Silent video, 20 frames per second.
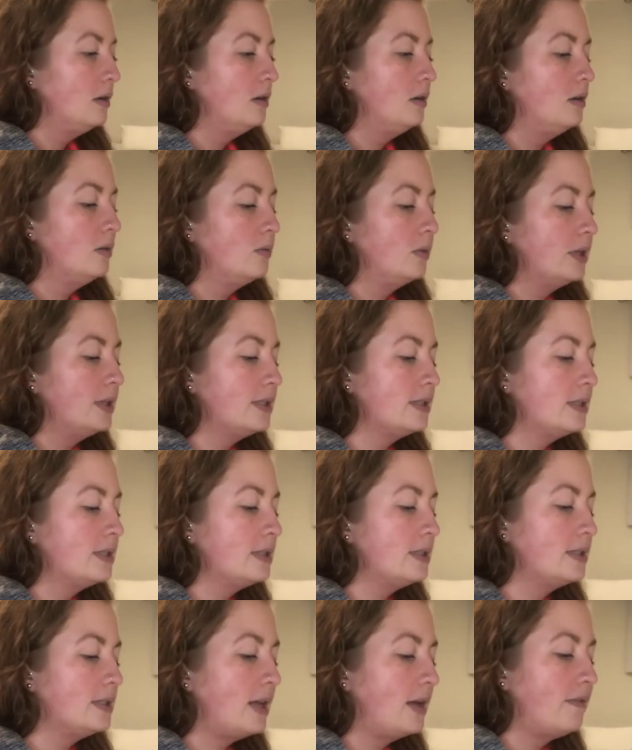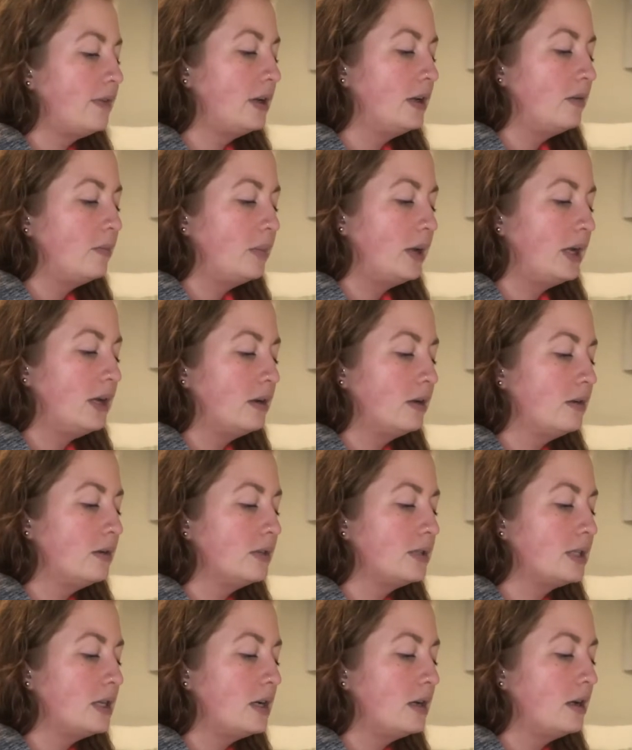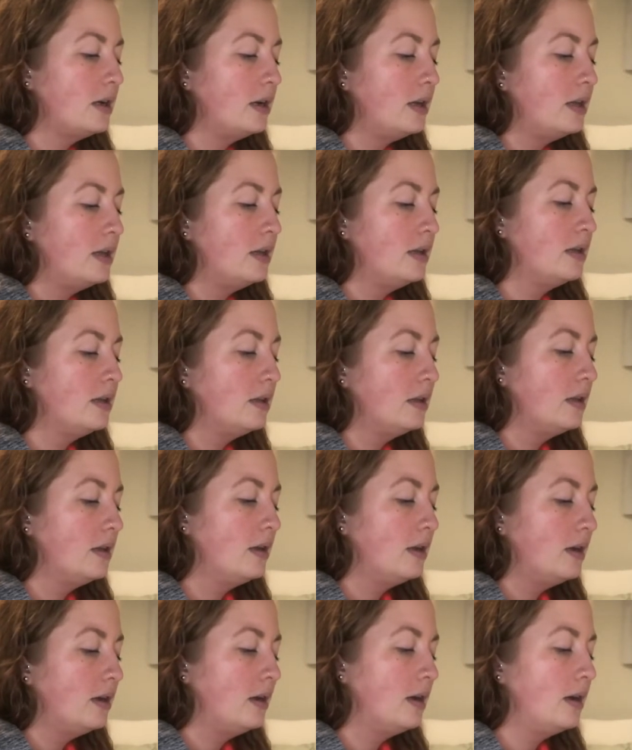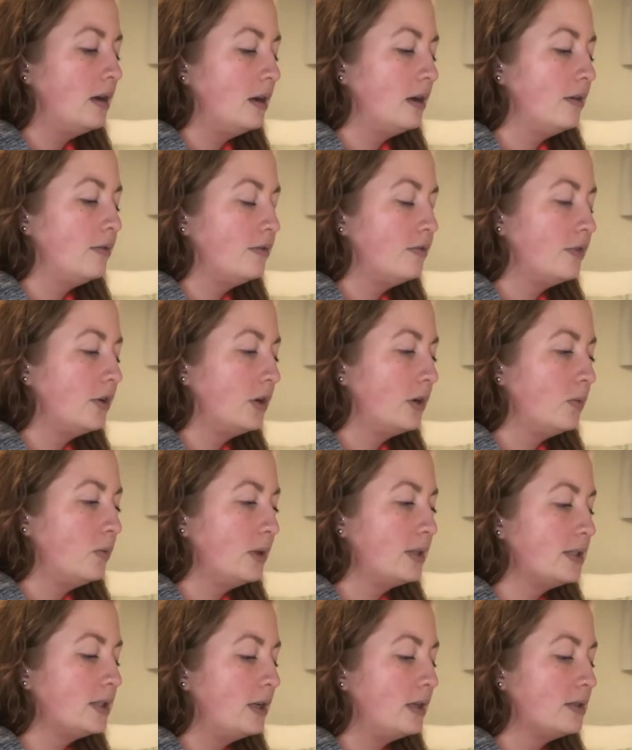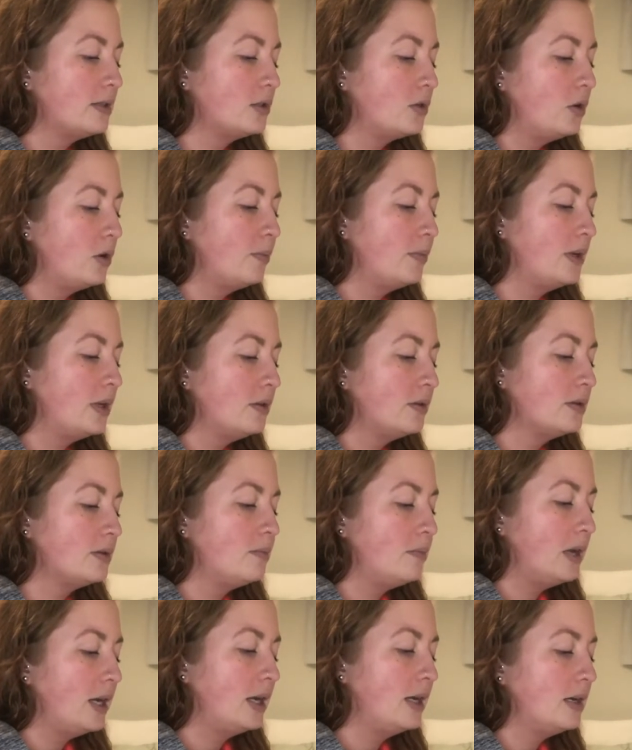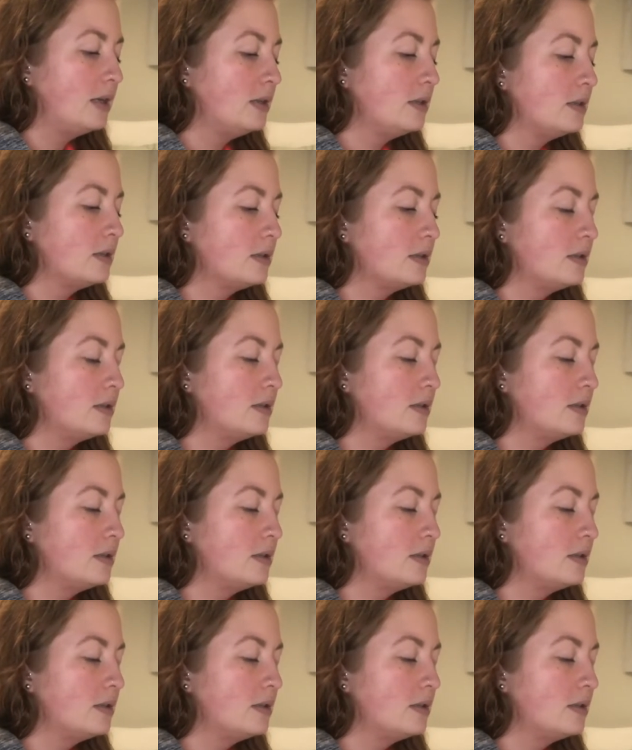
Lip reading: What is this Seven of Pentacles here in for what's on Scorpio's mind?